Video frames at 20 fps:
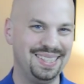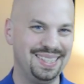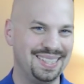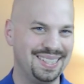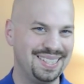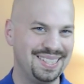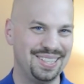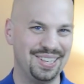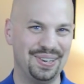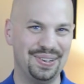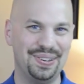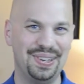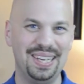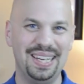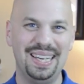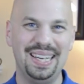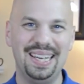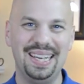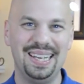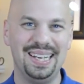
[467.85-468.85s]
So
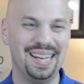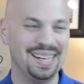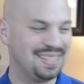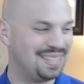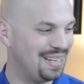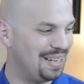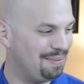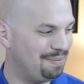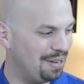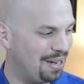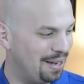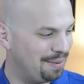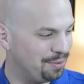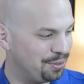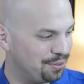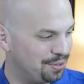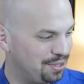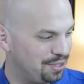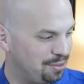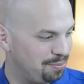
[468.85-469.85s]
next time I'm
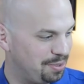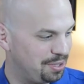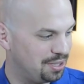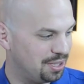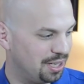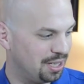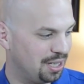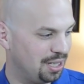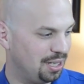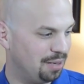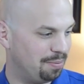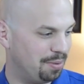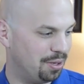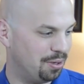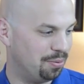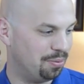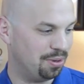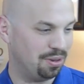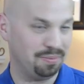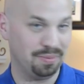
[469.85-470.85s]
going to be talking
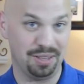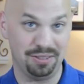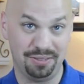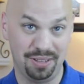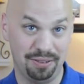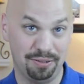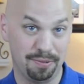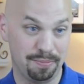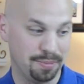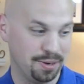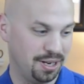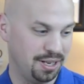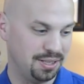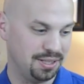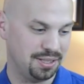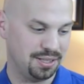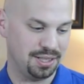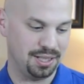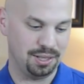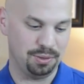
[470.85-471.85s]
about one of my favorite
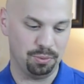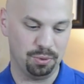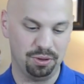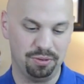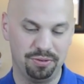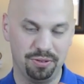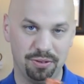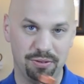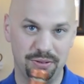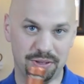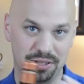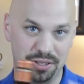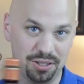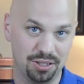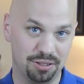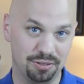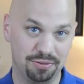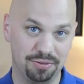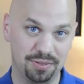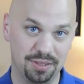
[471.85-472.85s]
brands, the Woodford
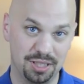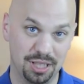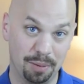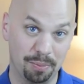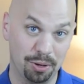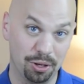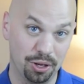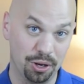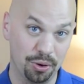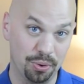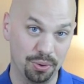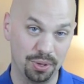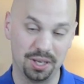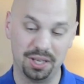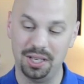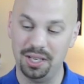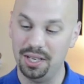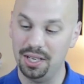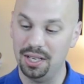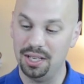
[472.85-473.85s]
Reserve Double Oak.
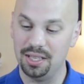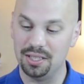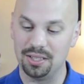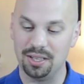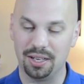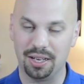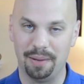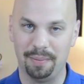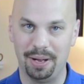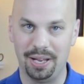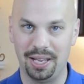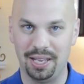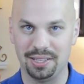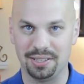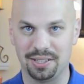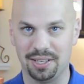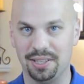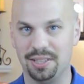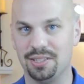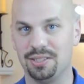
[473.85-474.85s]
So I got my
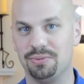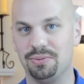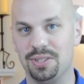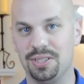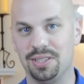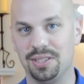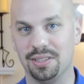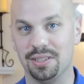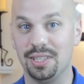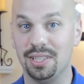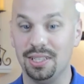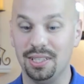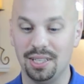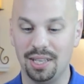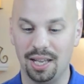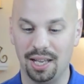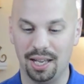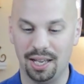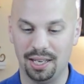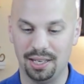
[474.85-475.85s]
hands on this recently
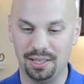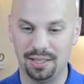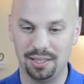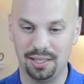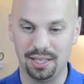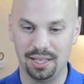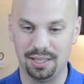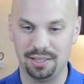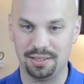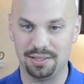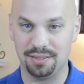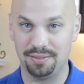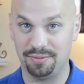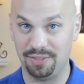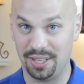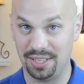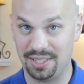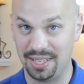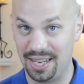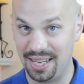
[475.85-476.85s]
and it's
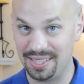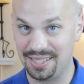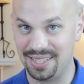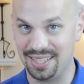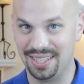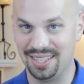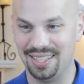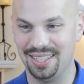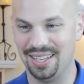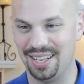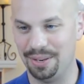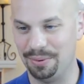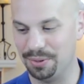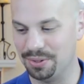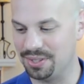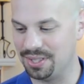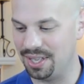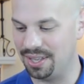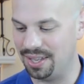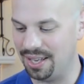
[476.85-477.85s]
fantastic. I will
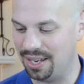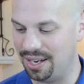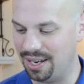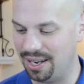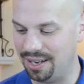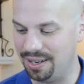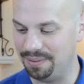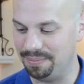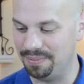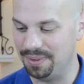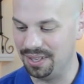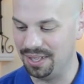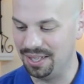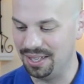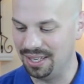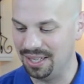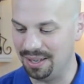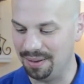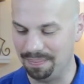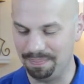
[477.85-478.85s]
say that I,
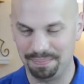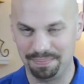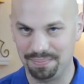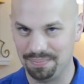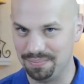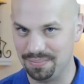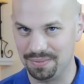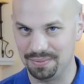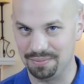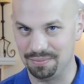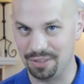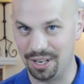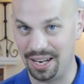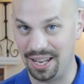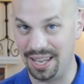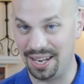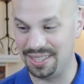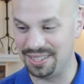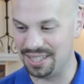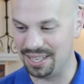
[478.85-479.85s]
right
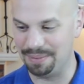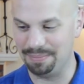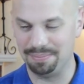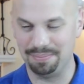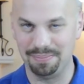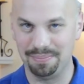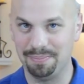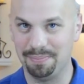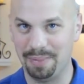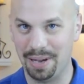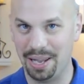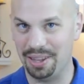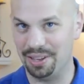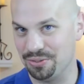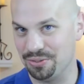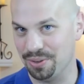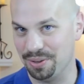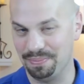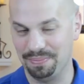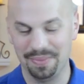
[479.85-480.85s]
ahead of time, buy
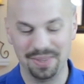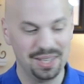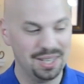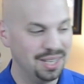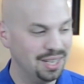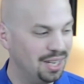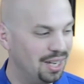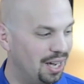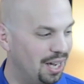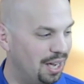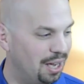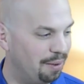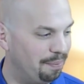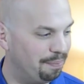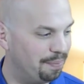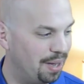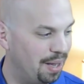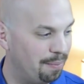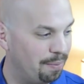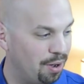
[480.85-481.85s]
one.
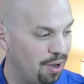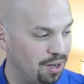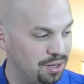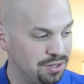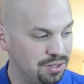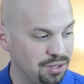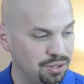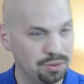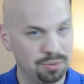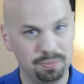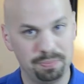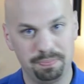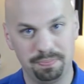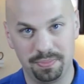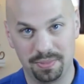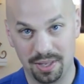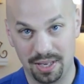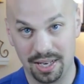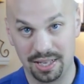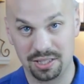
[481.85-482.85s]
Um, I'm also,
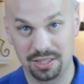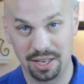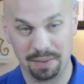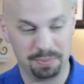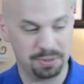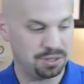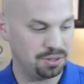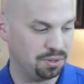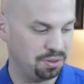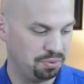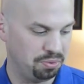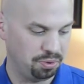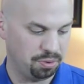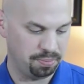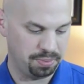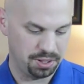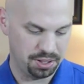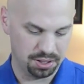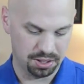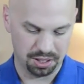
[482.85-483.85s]
the next episode will
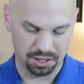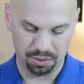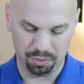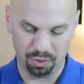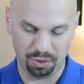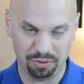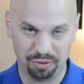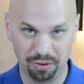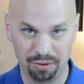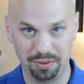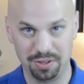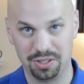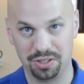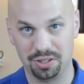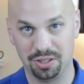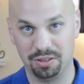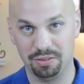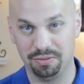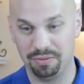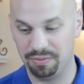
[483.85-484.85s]
be on the Woodford
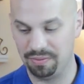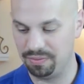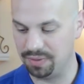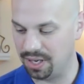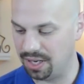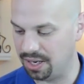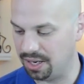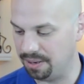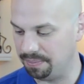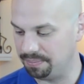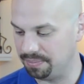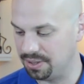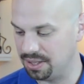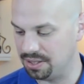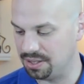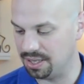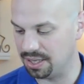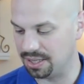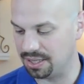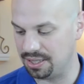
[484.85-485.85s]
Reserve um,
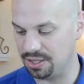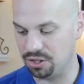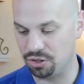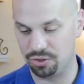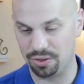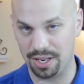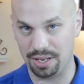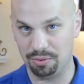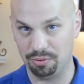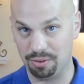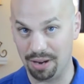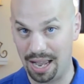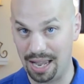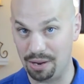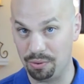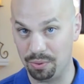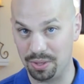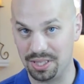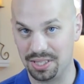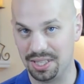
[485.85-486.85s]
Kentucky Straight
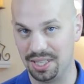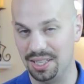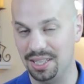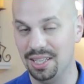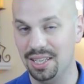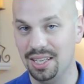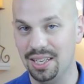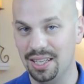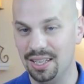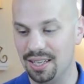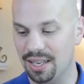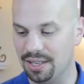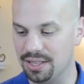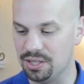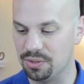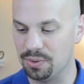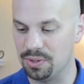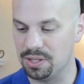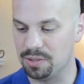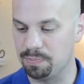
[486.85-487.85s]
Rye Whiskey. Now
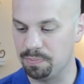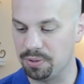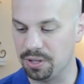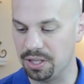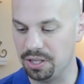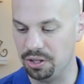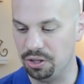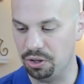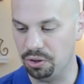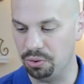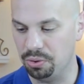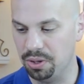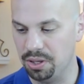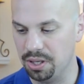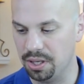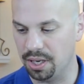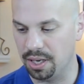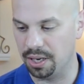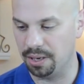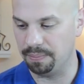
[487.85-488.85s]
this one's pretty new.
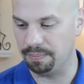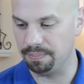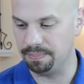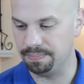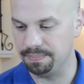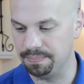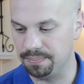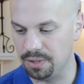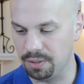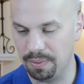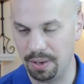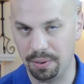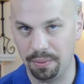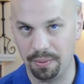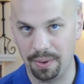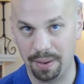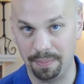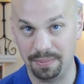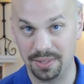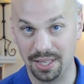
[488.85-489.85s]
Um, you may,
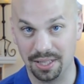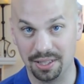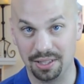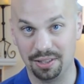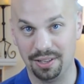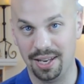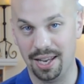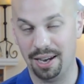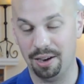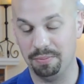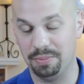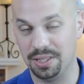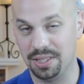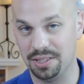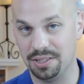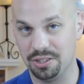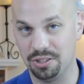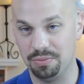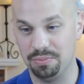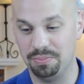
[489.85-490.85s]
I'm telling you now
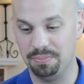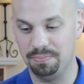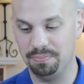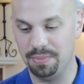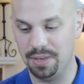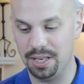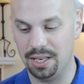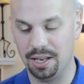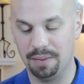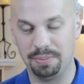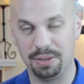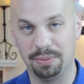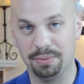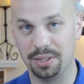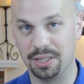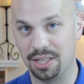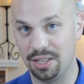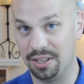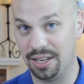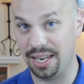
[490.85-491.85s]
because you may not be able
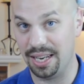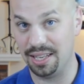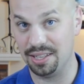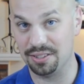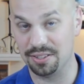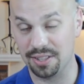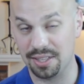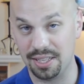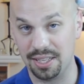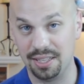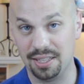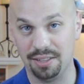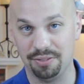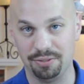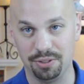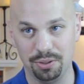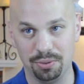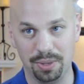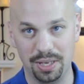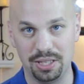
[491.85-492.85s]
to get your hands on it
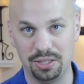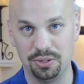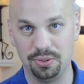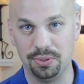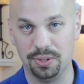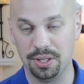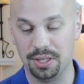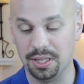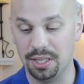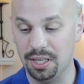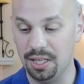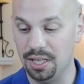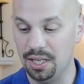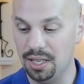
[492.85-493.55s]
if you wait too long.